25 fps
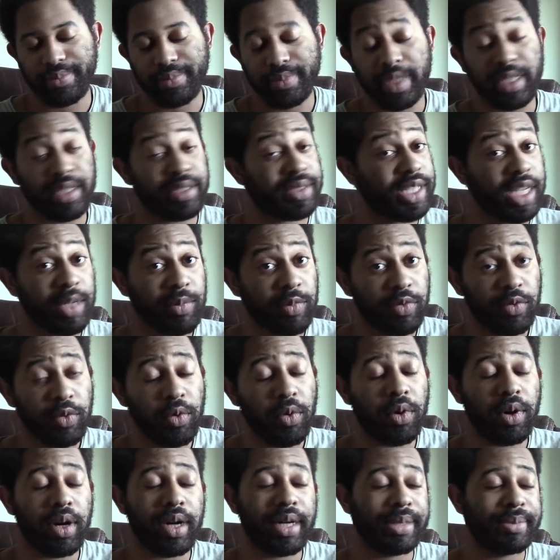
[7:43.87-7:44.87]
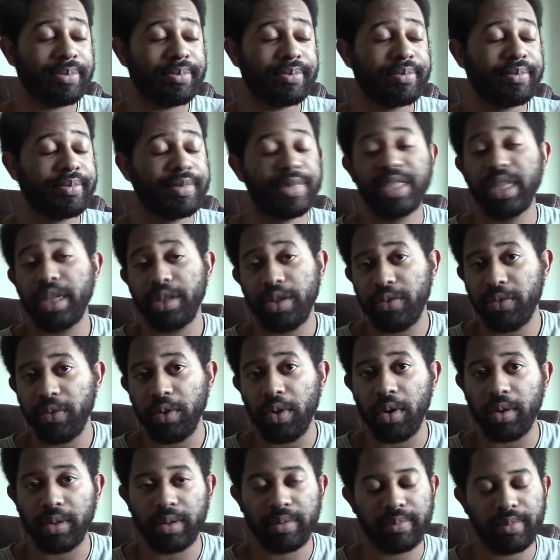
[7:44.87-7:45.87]
as I said before, it's not your
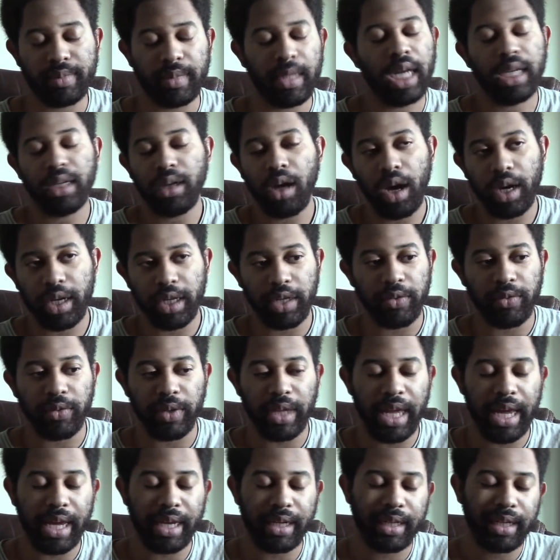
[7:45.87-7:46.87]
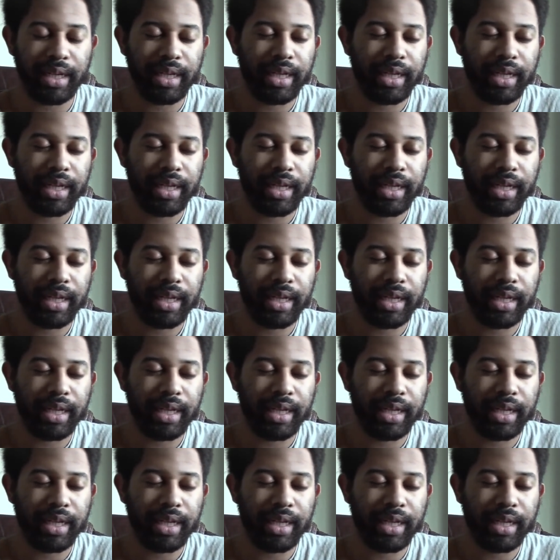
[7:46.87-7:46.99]
fault. I'm not knocking you for that.